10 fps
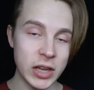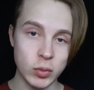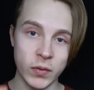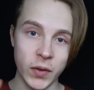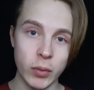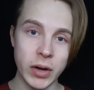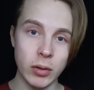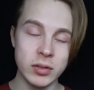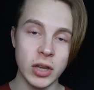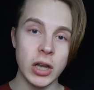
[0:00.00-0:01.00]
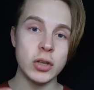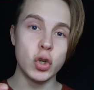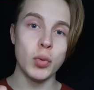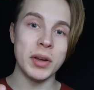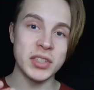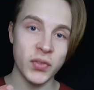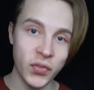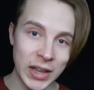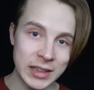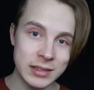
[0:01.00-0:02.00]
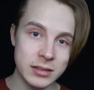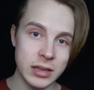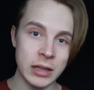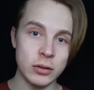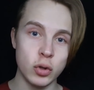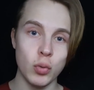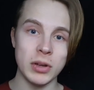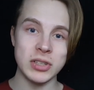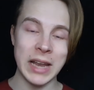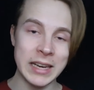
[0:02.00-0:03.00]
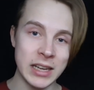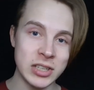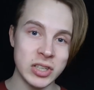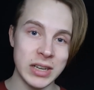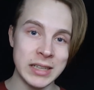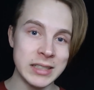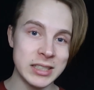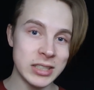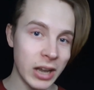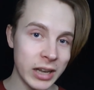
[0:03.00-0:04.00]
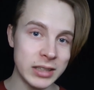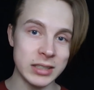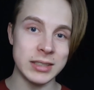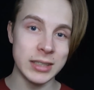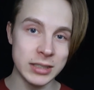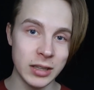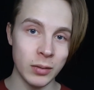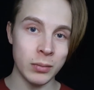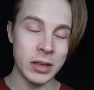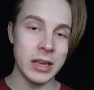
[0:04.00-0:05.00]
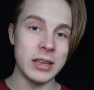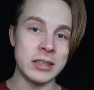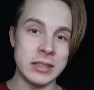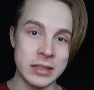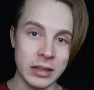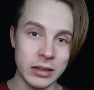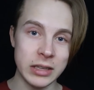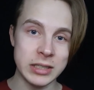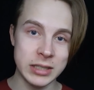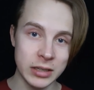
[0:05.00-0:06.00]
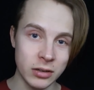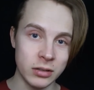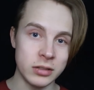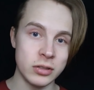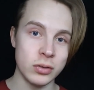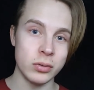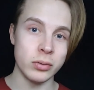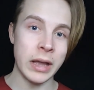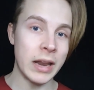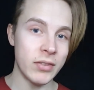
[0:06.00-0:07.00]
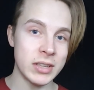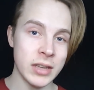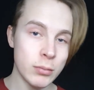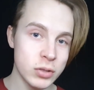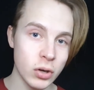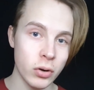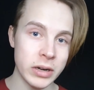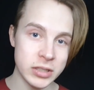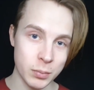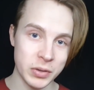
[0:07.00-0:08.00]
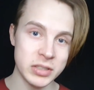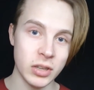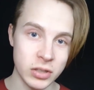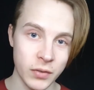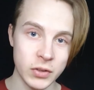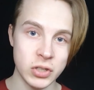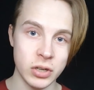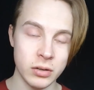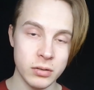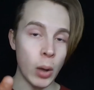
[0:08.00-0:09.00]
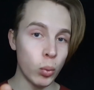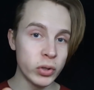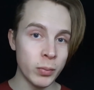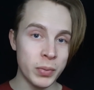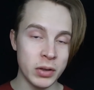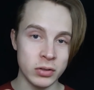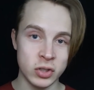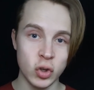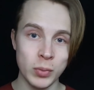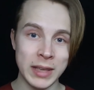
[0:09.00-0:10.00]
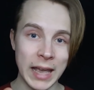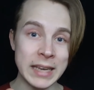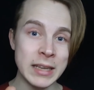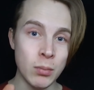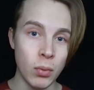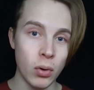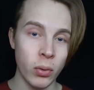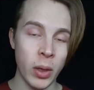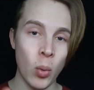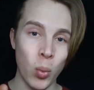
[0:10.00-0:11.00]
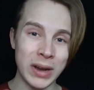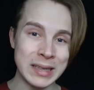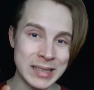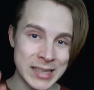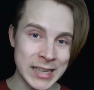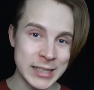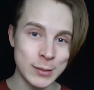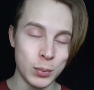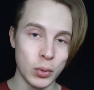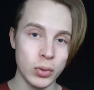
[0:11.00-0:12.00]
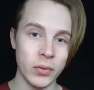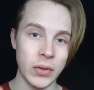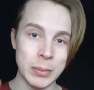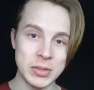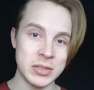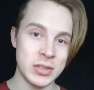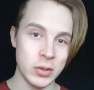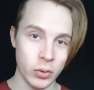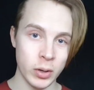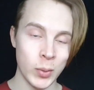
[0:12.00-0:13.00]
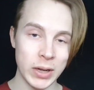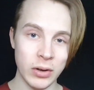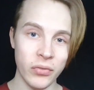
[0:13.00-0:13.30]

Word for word: as we found out, too much fat and too much energy inside the system is still a signal to elevate mTOR and suppress autophagy. I wouldn't be consuming any more than 1 teaspoon of MCT oil while you're